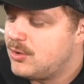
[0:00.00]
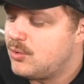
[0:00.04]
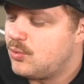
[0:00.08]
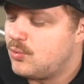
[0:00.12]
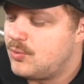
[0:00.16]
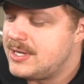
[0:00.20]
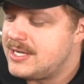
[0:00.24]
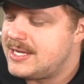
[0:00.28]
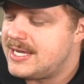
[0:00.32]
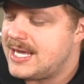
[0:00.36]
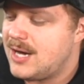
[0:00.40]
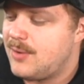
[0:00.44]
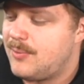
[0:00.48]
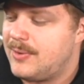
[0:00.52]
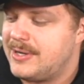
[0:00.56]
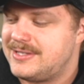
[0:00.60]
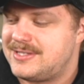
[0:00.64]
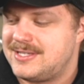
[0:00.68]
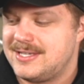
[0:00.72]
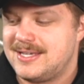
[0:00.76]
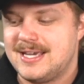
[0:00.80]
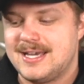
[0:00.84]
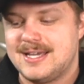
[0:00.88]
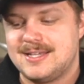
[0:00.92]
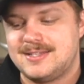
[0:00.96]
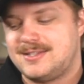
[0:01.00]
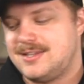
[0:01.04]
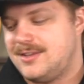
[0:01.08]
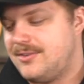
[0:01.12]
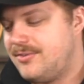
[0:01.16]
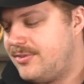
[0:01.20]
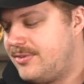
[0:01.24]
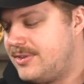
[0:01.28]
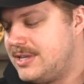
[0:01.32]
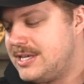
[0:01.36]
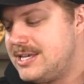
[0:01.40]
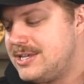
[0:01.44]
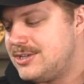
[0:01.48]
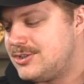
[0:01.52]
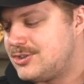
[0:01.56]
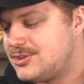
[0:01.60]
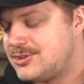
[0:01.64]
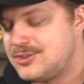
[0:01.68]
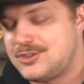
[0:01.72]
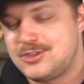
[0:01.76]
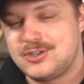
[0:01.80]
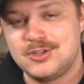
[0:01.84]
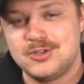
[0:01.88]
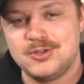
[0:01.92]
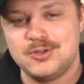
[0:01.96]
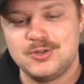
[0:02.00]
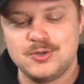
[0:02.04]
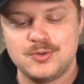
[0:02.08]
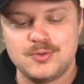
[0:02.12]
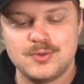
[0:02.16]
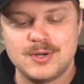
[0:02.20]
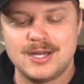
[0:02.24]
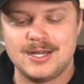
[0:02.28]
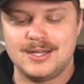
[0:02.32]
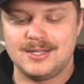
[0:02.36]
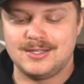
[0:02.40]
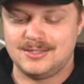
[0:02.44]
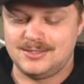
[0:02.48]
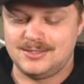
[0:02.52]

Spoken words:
We can't wait to get these two